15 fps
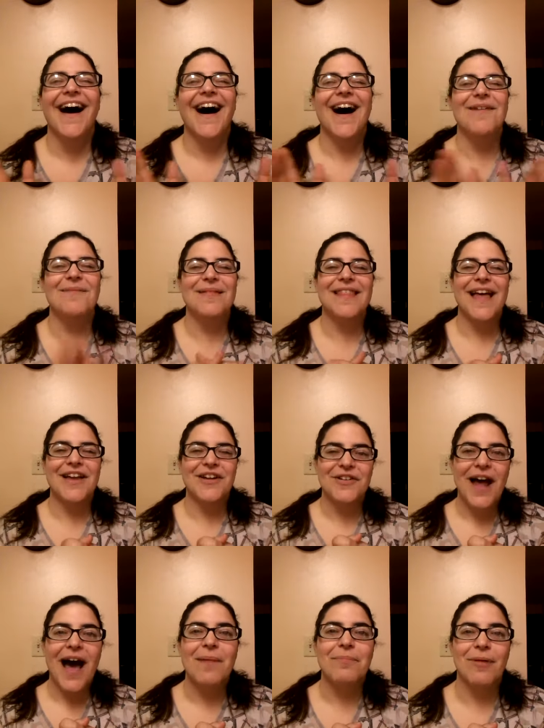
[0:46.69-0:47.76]
that you're
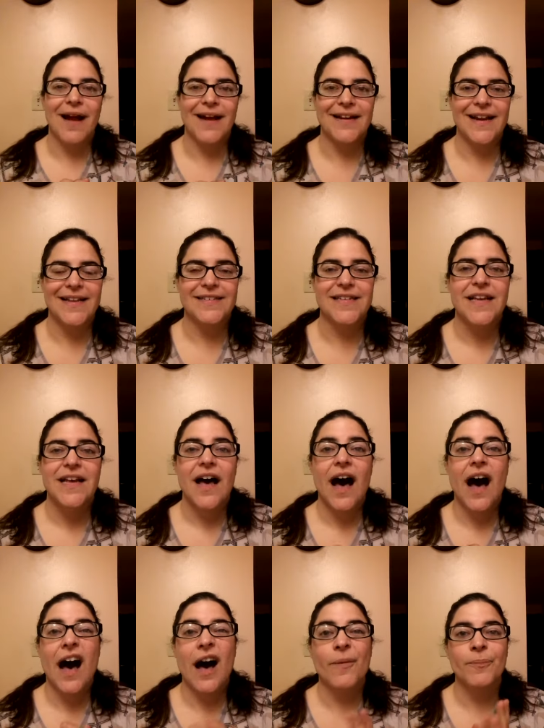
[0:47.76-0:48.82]
not pregnant.
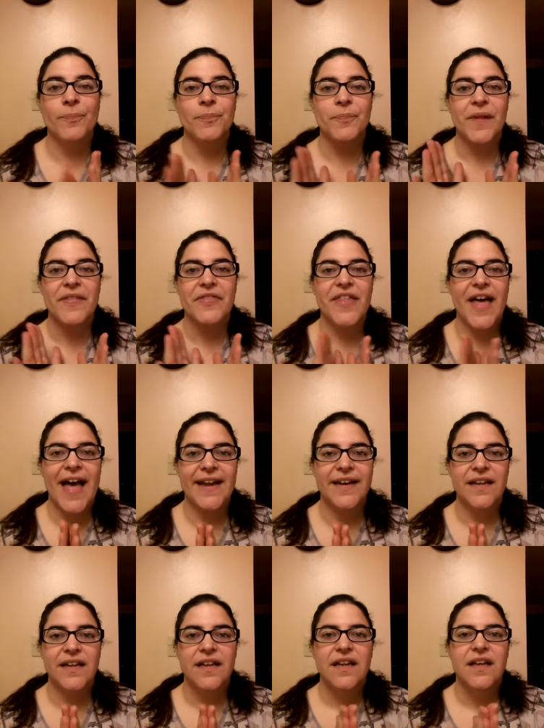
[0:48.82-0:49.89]

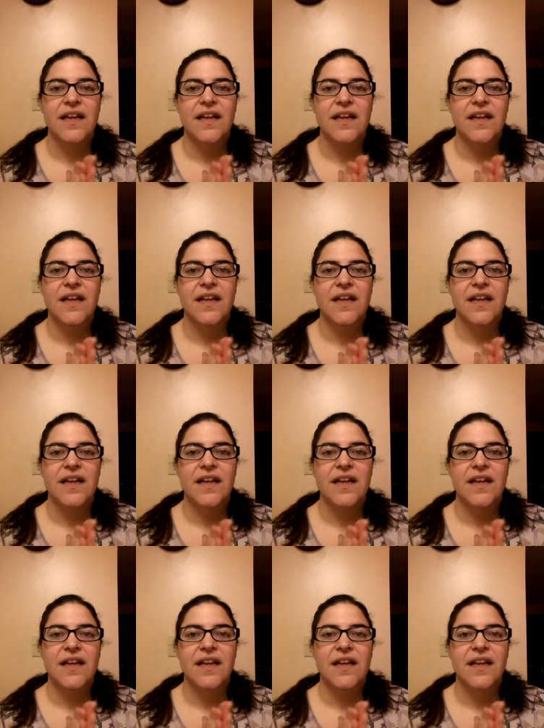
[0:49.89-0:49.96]
Then